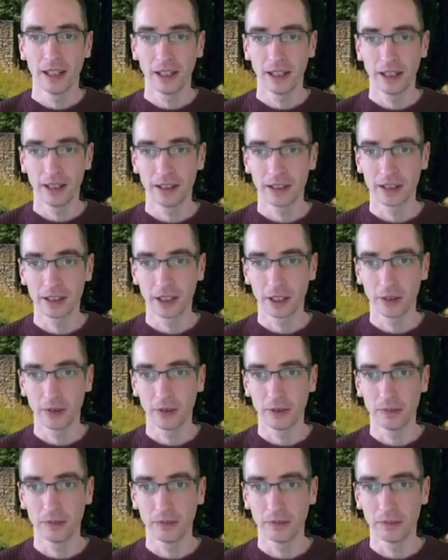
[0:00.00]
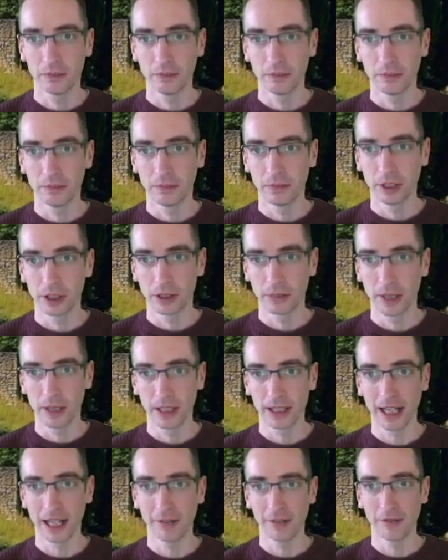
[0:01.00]
so just
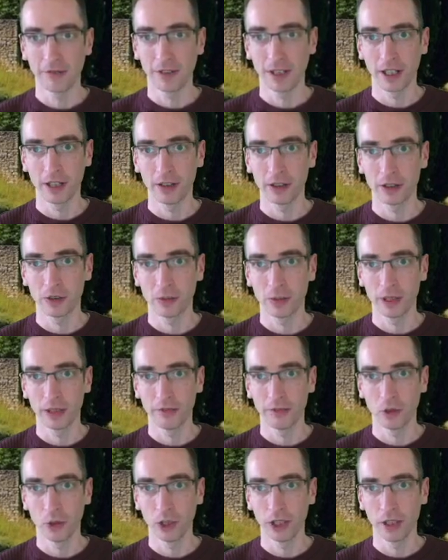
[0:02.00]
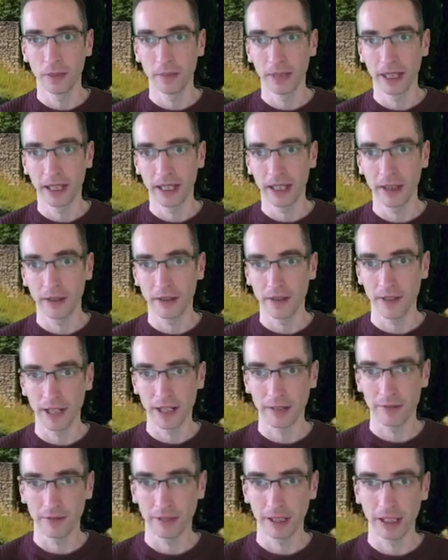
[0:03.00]
mind out for those. We avoid them here
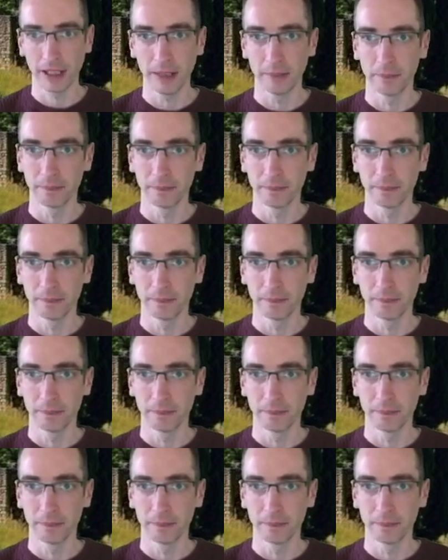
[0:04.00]
thankfully,